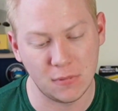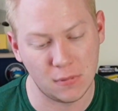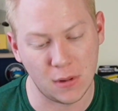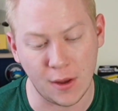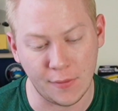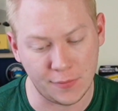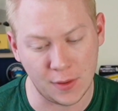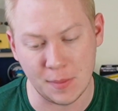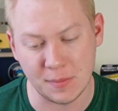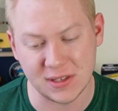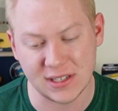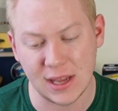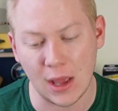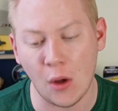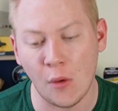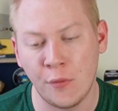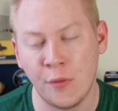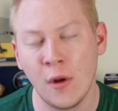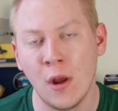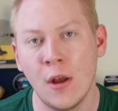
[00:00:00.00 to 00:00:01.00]
of
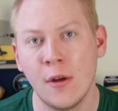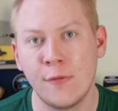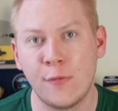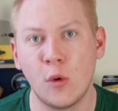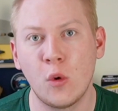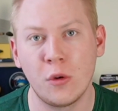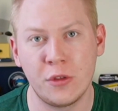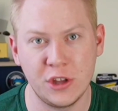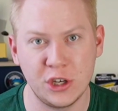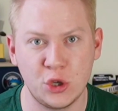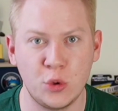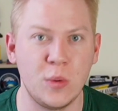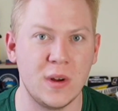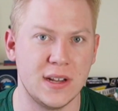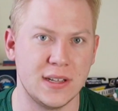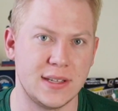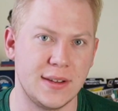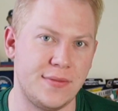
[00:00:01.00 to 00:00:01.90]
himself for the Twins.